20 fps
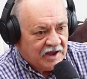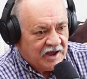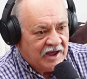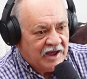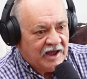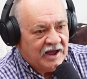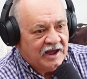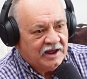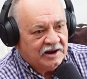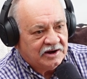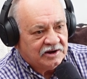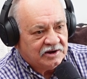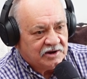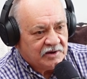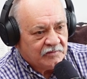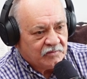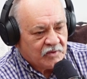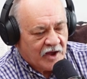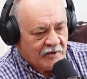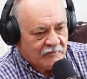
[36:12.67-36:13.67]

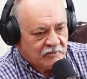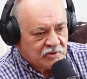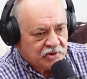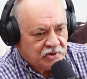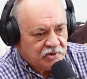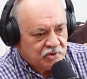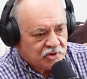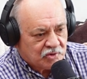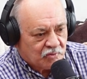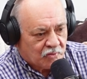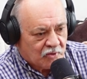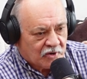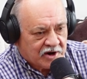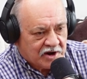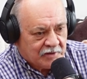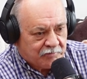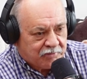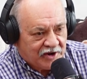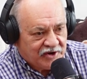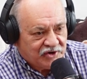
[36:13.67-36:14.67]
And I used to work
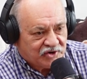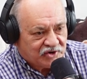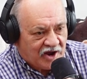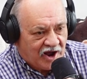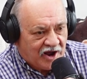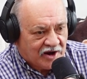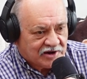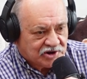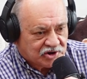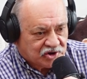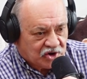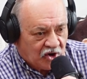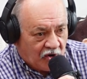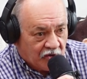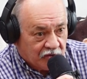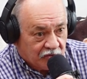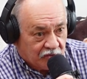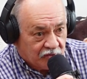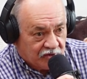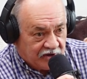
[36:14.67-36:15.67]
in a place called the
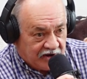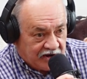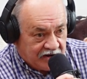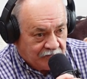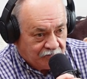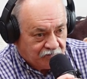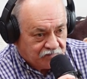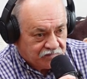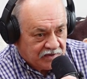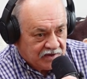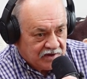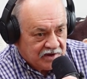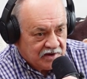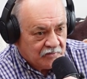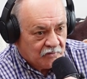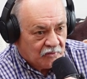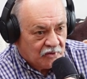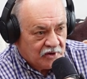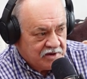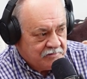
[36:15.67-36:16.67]
Tunnel then,
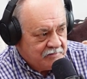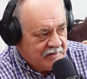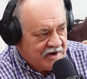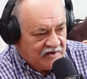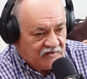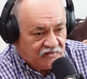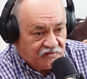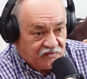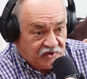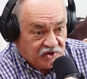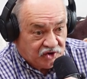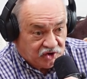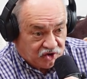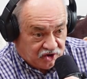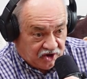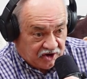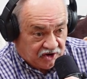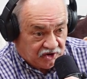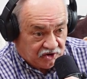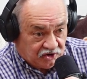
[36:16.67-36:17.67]
where they made fish
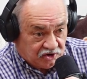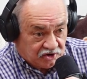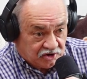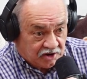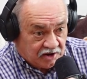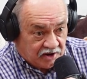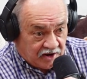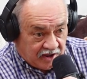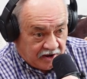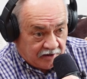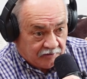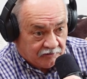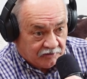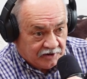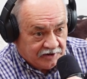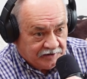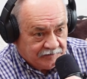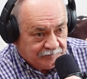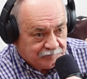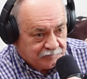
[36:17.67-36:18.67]
sticks and that,
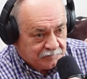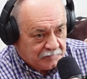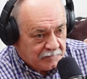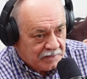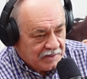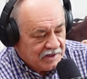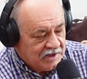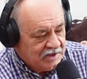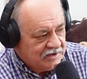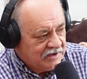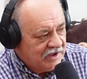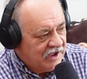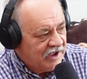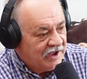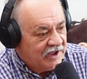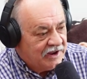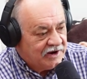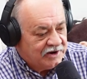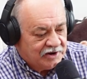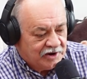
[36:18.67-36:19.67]
right? Yeah.
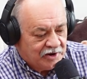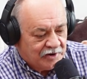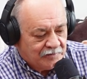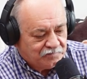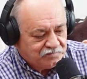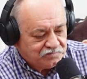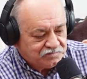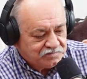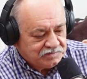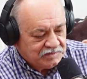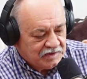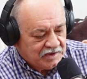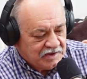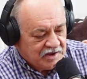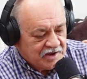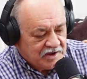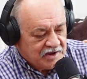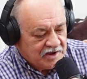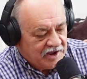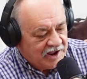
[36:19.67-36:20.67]
And
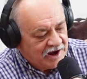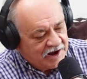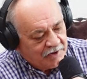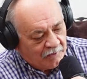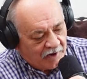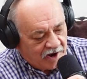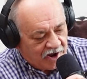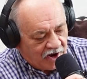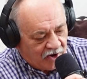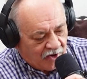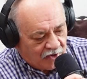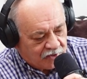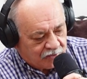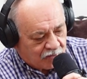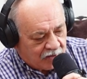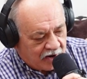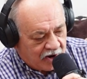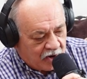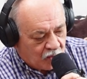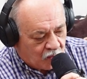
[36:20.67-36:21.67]
anyway, all the
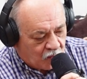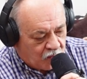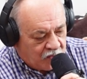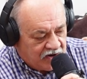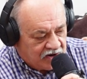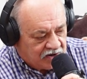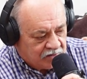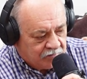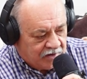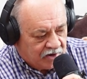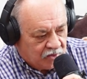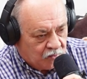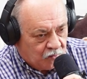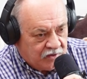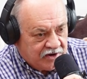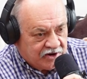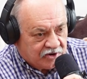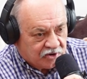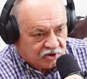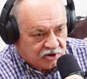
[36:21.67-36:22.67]
crowd quit about a
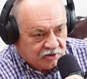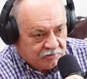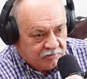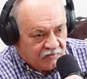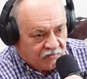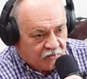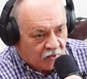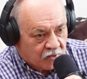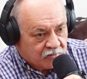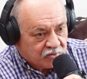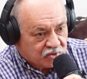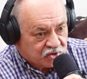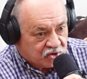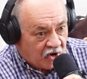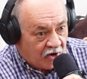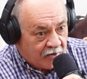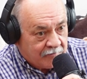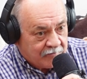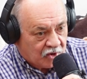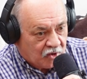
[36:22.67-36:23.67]
week or two before it was
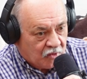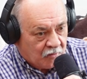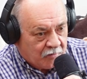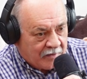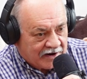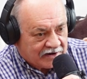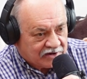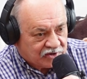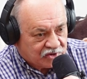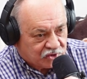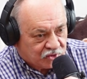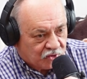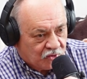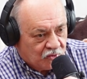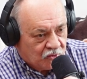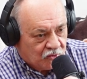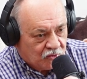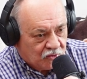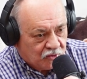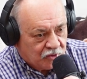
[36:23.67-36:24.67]
time to go back to
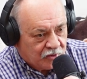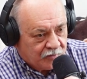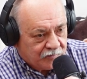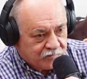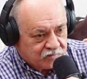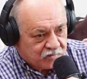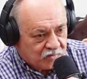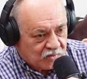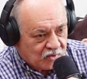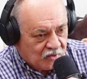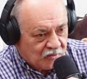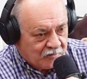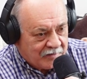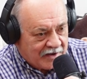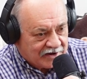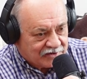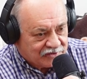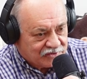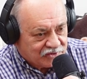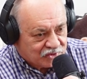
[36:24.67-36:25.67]
school. Yeah. Go
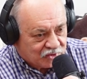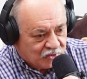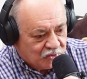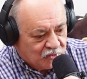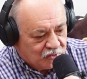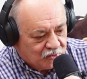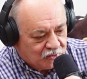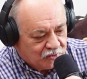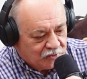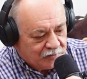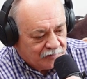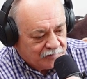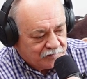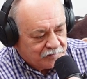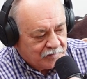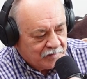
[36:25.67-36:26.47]
back to school.